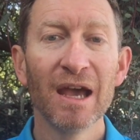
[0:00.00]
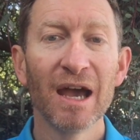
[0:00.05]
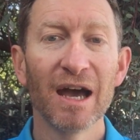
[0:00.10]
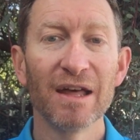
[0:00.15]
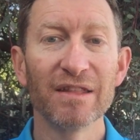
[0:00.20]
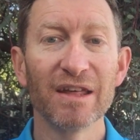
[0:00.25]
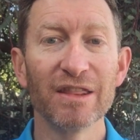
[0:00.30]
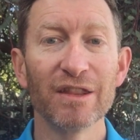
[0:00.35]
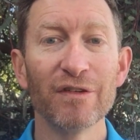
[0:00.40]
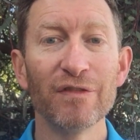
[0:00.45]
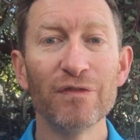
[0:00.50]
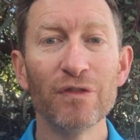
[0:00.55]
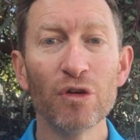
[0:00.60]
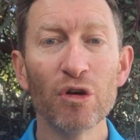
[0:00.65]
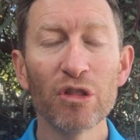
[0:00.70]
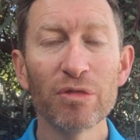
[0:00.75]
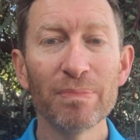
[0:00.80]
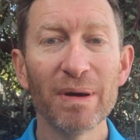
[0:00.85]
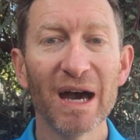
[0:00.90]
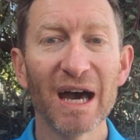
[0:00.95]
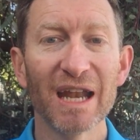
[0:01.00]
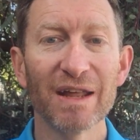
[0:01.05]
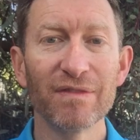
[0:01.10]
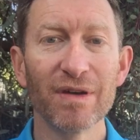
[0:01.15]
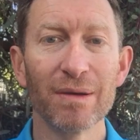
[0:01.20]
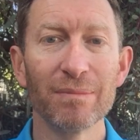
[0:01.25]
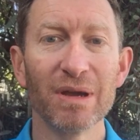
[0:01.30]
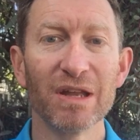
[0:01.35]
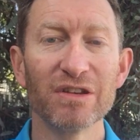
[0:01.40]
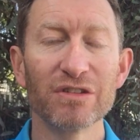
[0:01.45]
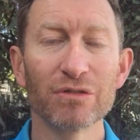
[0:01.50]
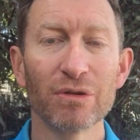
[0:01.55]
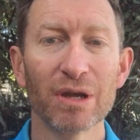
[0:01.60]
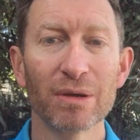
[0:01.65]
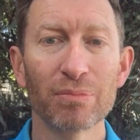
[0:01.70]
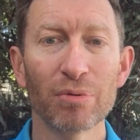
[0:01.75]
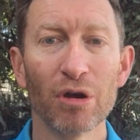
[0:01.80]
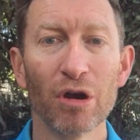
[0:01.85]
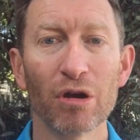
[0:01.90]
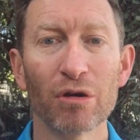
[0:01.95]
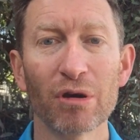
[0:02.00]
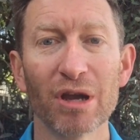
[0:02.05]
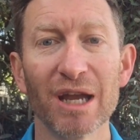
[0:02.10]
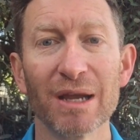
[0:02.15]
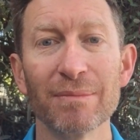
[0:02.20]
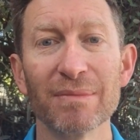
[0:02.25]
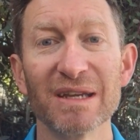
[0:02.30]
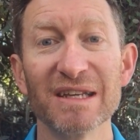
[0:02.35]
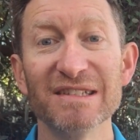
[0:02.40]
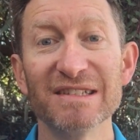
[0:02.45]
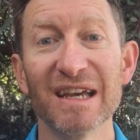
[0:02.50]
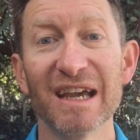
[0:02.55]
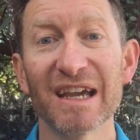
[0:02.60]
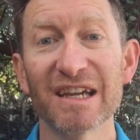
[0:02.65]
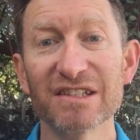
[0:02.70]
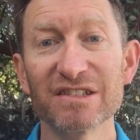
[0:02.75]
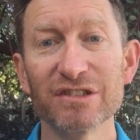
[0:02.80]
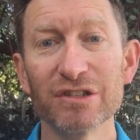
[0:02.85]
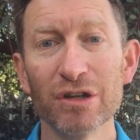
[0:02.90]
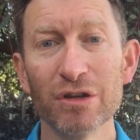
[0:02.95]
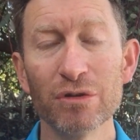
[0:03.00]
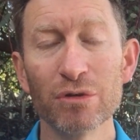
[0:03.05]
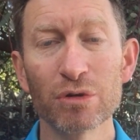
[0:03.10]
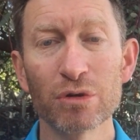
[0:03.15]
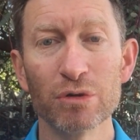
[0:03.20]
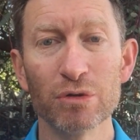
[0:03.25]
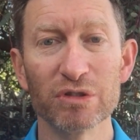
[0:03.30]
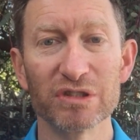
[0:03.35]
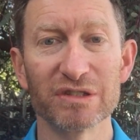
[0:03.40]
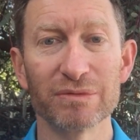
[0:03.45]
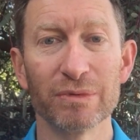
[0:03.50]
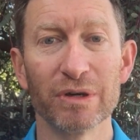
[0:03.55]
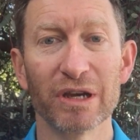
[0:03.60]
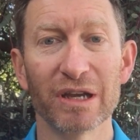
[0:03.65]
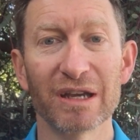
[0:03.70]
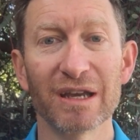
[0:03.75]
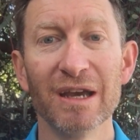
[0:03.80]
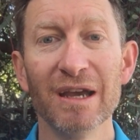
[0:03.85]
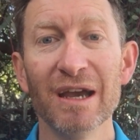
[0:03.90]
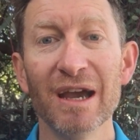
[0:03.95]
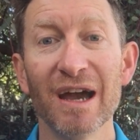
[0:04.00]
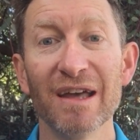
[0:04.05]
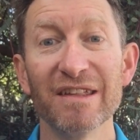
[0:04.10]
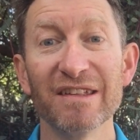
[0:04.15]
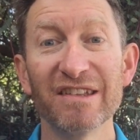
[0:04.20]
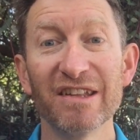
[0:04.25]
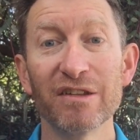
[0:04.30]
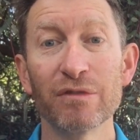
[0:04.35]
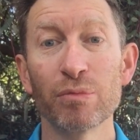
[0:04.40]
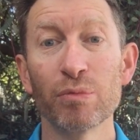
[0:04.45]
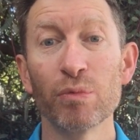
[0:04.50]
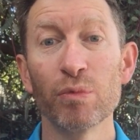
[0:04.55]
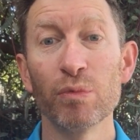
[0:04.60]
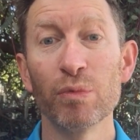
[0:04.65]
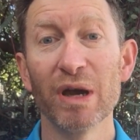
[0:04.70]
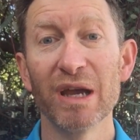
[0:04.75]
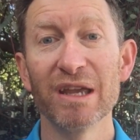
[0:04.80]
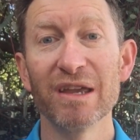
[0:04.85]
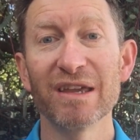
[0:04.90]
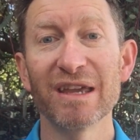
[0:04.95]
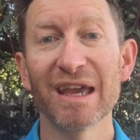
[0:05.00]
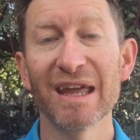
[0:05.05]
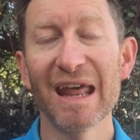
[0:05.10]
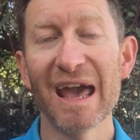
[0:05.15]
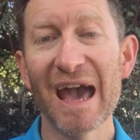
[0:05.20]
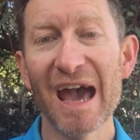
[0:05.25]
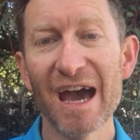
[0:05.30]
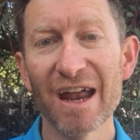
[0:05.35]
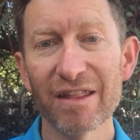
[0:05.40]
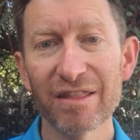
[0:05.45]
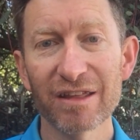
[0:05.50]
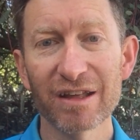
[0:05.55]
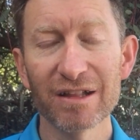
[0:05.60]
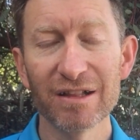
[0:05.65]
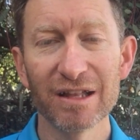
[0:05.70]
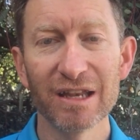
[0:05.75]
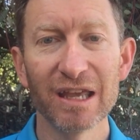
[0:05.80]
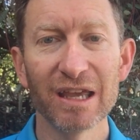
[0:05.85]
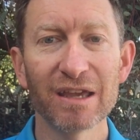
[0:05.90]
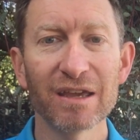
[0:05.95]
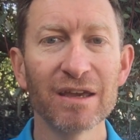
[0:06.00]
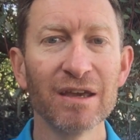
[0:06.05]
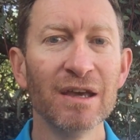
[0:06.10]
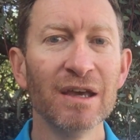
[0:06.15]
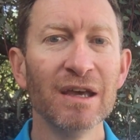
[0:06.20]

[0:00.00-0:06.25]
And then the fourth part of our mentoring program is external coursework. And this is where you get out of the clinic,